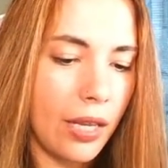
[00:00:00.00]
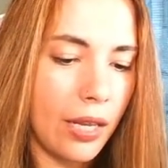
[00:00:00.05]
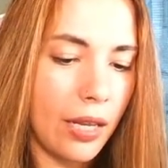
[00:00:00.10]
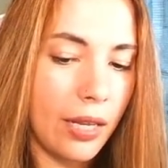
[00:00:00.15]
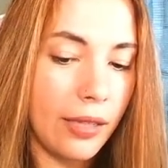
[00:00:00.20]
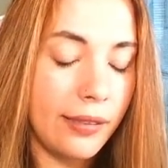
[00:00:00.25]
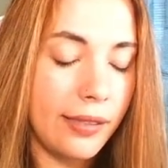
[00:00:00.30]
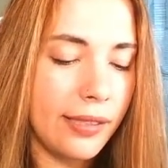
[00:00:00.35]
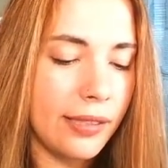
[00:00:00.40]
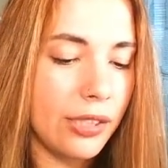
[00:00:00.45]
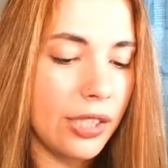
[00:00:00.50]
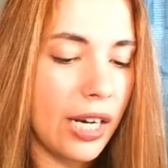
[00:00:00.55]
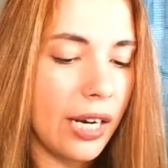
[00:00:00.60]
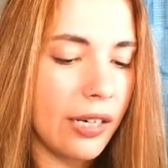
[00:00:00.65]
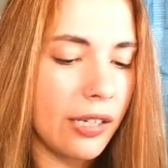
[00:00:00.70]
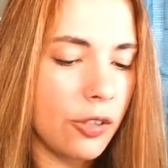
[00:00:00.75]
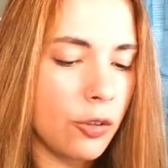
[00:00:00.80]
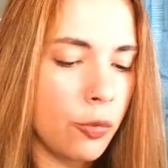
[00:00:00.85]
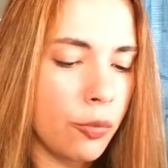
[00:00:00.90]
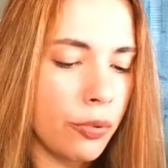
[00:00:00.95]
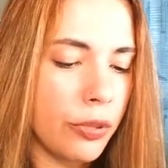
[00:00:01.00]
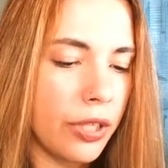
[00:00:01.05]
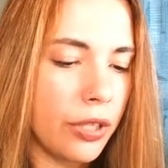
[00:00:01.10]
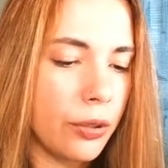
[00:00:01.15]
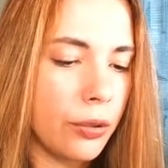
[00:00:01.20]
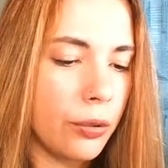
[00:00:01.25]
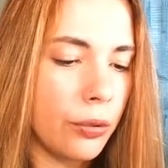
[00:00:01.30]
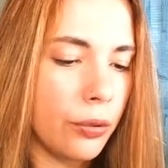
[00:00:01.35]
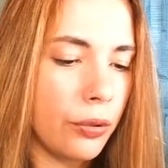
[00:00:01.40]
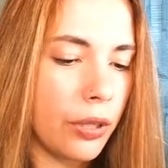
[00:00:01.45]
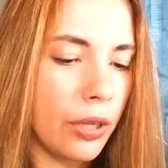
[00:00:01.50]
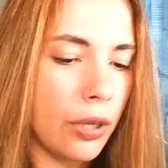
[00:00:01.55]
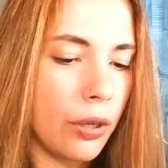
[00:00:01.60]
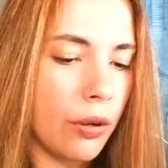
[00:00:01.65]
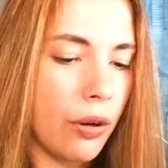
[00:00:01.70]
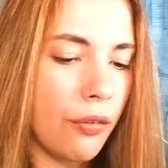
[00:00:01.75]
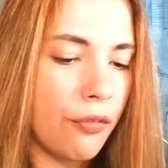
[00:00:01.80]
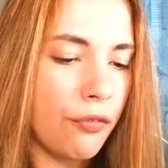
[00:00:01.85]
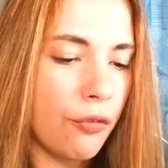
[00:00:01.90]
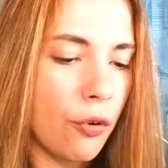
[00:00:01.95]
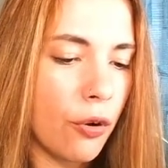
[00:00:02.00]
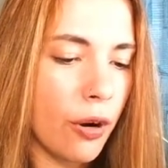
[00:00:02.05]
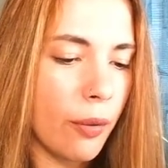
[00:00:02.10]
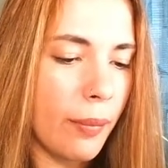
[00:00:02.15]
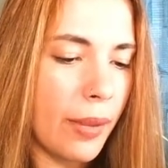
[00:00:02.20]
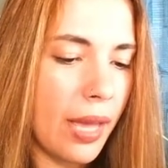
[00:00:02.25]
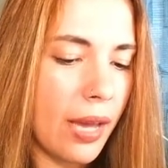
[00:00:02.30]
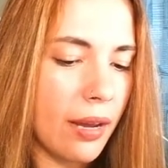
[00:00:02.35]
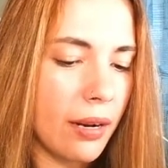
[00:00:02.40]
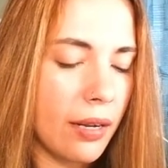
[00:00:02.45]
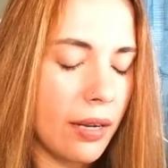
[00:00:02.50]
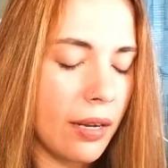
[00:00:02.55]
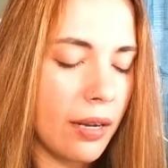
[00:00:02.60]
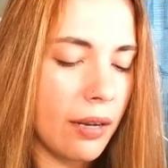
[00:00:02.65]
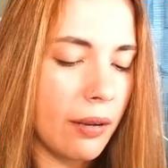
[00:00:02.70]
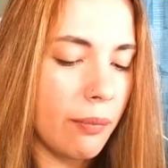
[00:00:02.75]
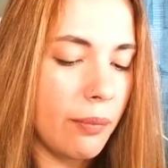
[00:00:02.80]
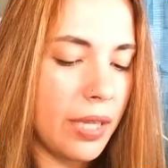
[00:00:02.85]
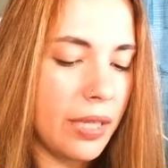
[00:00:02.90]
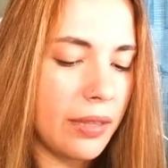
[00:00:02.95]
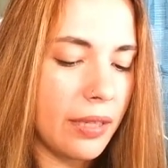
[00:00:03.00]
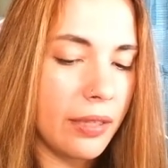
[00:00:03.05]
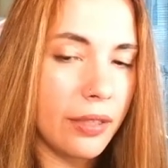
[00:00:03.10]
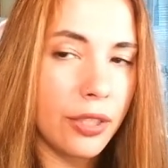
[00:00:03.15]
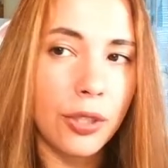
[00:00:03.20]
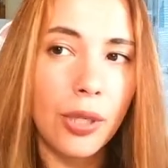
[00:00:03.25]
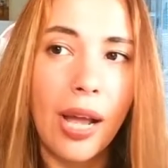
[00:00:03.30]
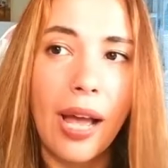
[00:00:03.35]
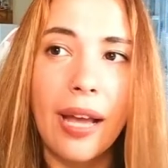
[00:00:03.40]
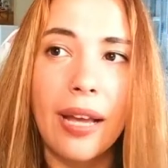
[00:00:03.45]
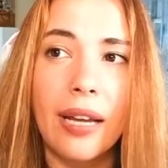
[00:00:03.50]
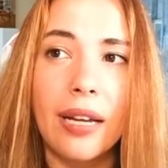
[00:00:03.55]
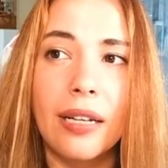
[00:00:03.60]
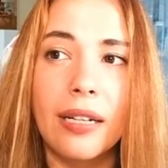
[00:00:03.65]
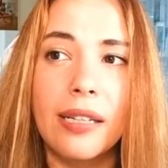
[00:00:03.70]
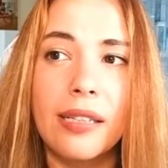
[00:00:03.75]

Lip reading: This dragon is pretty cool though. 4 mana, mythic dragon.